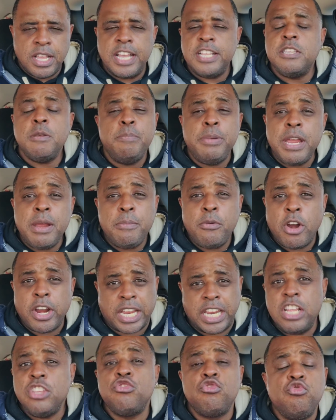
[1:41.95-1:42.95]
It's a bear
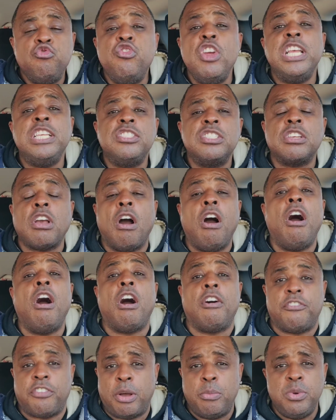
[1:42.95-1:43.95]
market. It's risk
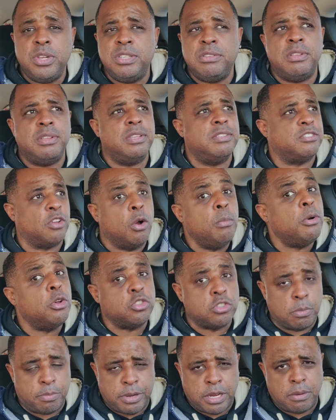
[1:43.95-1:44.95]
off. It's
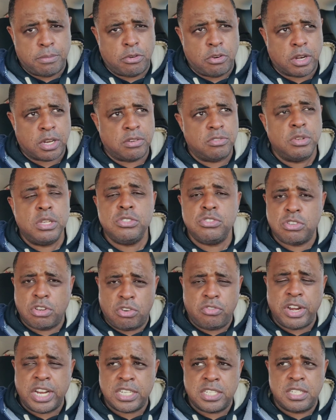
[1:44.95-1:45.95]
almost a bear market. It's
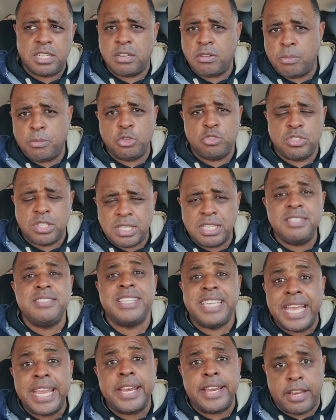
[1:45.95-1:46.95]
correction almost.
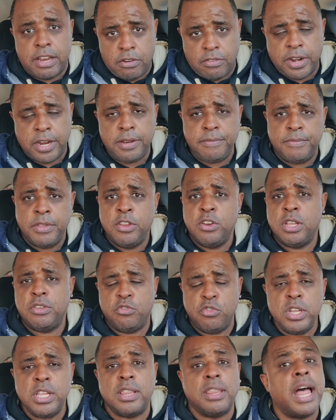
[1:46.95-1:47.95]
It's getting there, right?
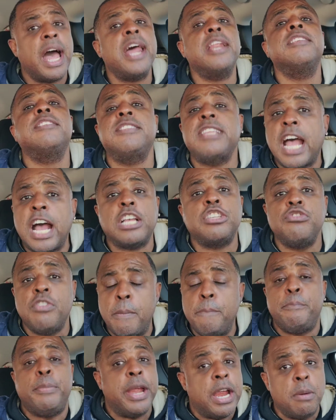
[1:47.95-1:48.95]
A lot of stocks
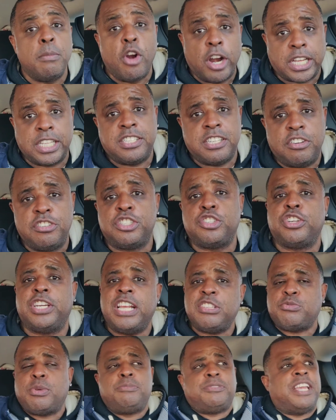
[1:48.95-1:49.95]
are in bear market
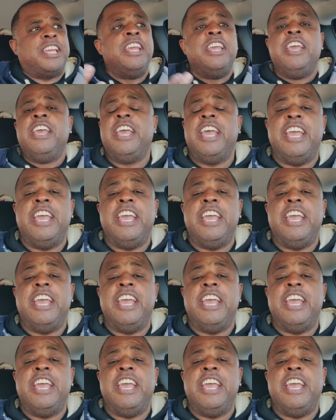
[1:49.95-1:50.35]
territory. That's what I'm saying.